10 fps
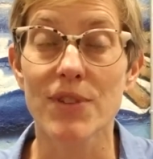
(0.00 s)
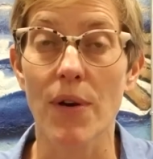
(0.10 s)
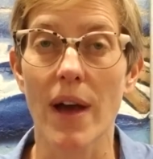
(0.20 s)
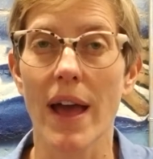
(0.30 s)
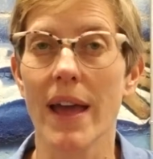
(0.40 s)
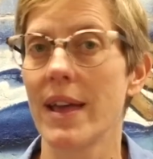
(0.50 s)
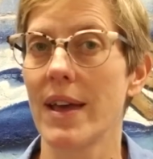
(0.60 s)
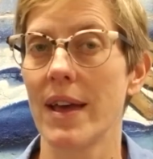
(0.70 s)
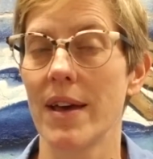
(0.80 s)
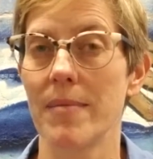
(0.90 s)
So
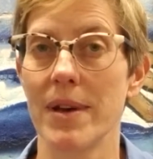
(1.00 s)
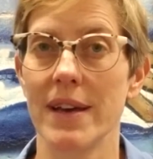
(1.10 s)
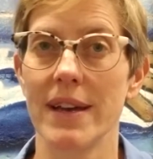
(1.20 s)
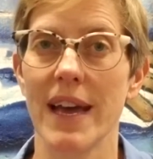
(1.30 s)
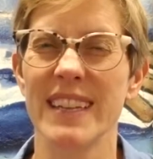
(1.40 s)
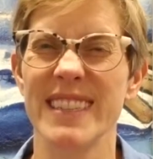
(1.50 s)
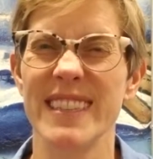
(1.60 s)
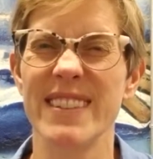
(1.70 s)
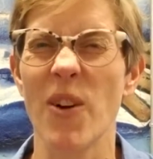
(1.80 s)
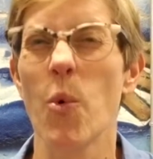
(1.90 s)
I'm a
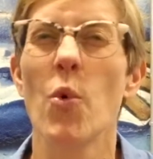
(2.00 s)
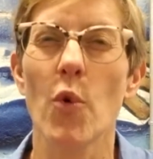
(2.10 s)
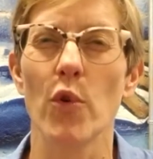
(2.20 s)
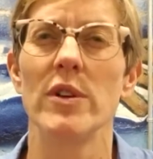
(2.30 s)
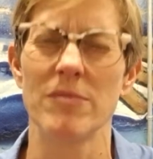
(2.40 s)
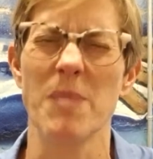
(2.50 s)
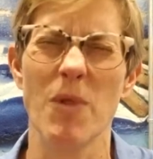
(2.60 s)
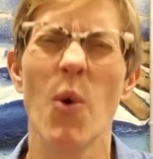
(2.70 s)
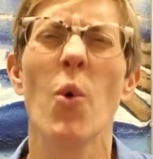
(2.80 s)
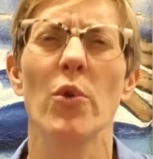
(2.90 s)

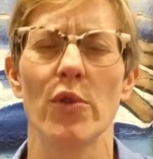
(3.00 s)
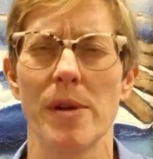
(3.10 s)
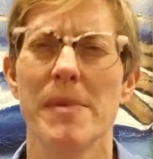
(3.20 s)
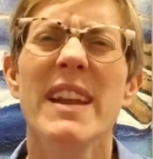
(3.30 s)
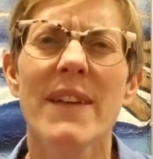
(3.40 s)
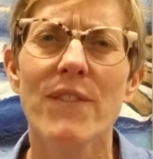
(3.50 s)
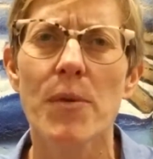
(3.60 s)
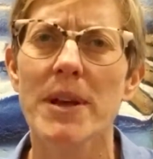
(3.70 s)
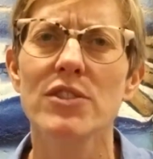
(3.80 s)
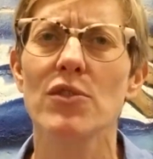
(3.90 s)
hoarder. I'm an
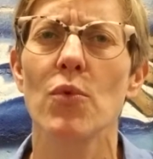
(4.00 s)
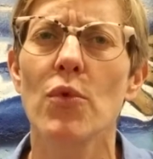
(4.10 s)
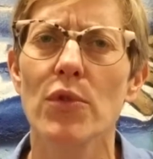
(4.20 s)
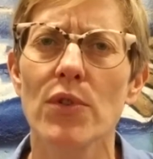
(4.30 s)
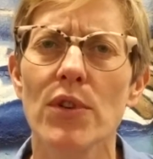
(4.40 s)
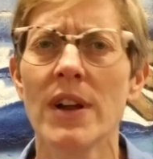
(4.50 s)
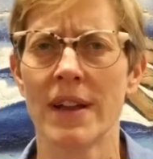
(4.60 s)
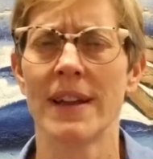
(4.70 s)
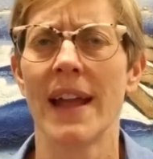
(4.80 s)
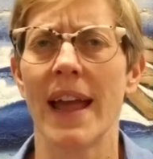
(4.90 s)
information hoarder,
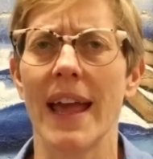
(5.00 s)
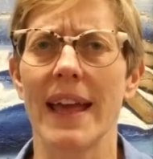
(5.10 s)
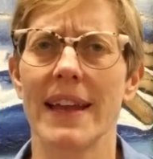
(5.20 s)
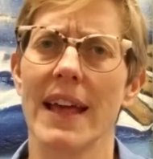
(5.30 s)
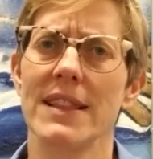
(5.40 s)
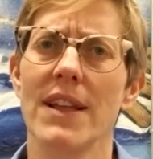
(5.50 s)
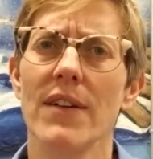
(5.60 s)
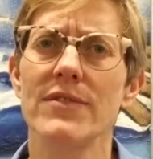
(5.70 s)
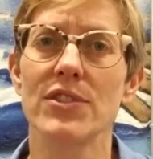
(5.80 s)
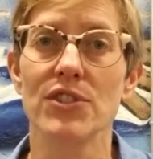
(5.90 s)
and I
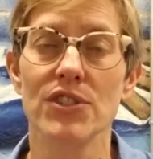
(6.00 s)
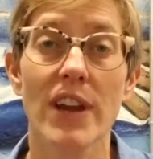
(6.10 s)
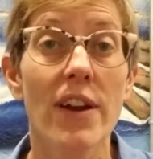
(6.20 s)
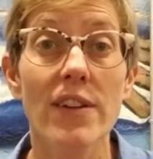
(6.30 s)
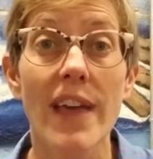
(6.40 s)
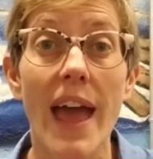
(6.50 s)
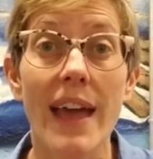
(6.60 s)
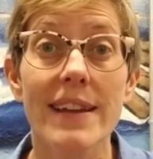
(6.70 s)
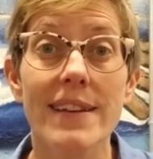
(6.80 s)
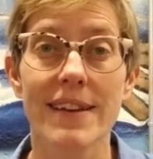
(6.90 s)
love to share
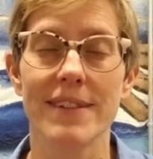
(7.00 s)
that.